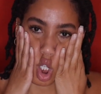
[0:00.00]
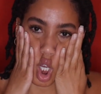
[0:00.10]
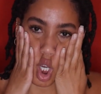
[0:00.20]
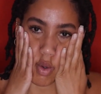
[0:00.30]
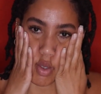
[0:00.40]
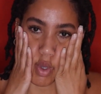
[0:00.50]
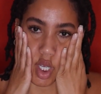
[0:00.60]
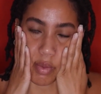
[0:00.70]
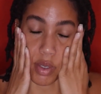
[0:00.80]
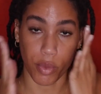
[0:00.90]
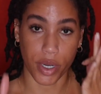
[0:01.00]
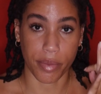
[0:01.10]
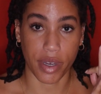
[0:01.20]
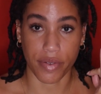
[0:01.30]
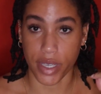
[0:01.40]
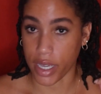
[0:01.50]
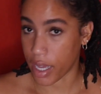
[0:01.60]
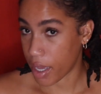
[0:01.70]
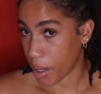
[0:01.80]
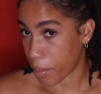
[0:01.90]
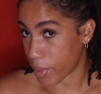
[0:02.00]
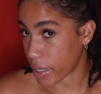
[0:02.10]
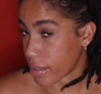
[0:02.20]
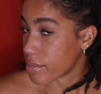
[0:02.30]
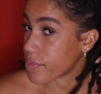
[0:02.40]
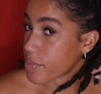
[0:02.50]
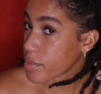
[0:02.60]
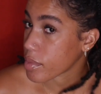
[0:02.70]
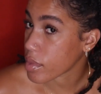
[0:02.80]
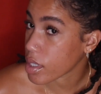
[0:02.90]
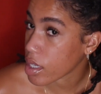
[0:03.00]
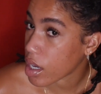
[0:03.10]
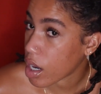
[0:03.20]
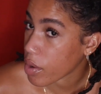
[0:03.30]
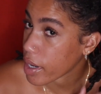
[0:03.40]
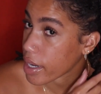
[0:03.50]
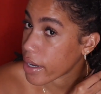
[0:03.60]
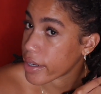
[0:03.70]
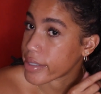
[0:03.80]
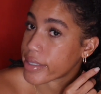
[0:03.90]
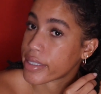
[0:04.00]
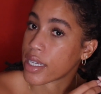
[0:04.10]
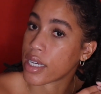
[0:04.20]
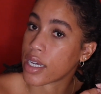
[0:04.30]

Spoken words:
I always wake up in the morning puffy. But alright guys,